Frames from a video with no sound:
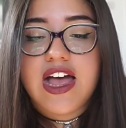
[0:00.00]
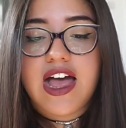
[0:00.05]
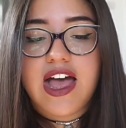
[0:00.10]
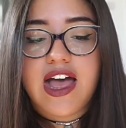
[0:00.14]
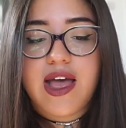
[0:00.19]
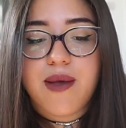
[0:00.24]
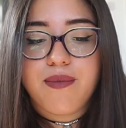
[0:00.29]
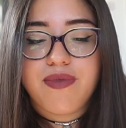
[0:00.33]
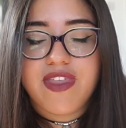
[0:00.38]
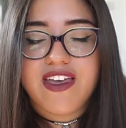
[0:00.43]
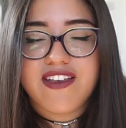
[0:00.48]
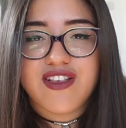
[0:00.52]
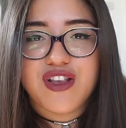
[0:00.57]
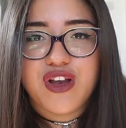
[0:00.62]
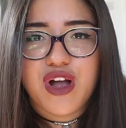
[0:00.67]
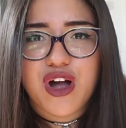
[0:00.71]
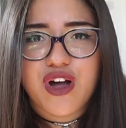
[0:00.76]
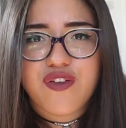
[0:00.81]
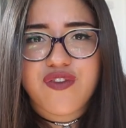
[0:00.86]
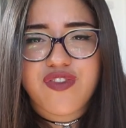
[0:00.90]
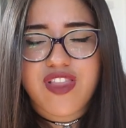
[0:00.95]
Um, there's a
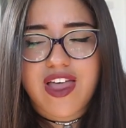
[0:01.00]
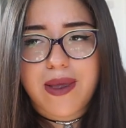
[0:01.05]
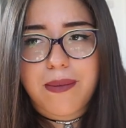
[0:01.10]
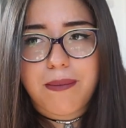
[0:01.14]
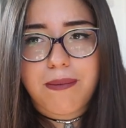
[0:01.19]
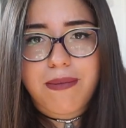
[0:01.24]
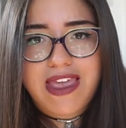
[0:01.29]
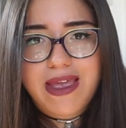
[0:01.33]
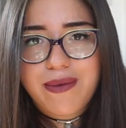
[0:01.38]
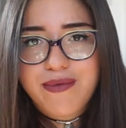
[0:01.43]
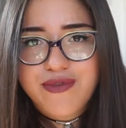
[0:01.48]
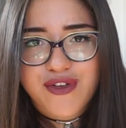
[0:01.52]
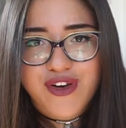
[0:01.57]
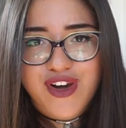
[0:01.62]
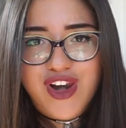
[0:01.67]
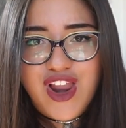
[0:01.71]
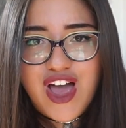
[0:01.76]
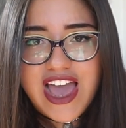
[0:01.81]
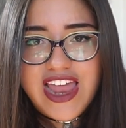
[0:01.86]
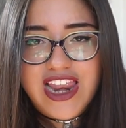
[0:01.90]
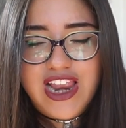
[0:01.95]
lot of like memes
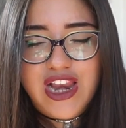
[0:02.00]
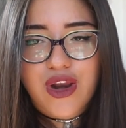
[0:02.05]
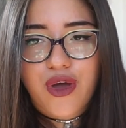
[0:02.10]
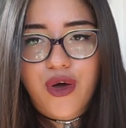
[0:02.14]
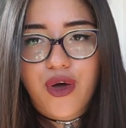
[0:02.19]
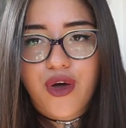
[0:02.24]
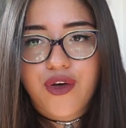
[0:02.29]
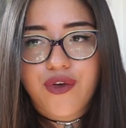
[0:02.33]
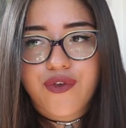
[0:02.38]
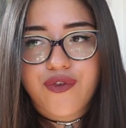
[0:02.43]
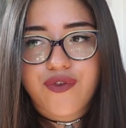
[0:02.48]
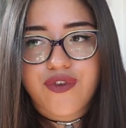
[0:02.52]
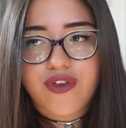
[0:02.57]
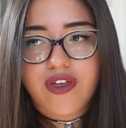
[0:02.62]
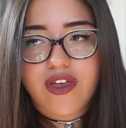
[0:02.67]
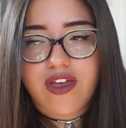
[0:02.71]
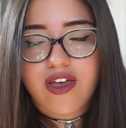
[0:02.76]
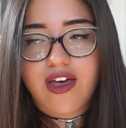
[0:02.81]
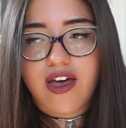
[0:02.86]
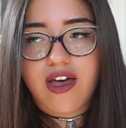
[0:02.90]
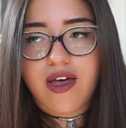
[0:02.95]
online, a lot of
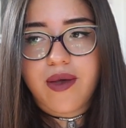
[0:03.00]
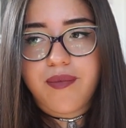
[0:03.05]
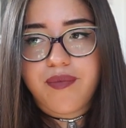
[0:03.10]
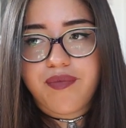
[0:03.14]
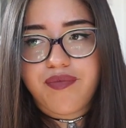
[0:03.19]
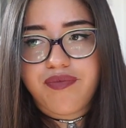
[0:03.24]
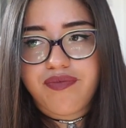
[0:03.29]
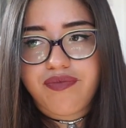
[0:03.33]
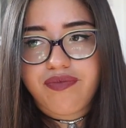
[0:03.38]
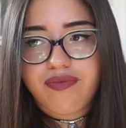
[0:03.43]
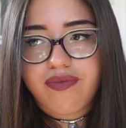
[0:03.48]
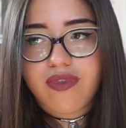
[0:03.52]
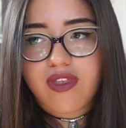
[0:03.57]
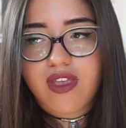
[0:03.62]
um,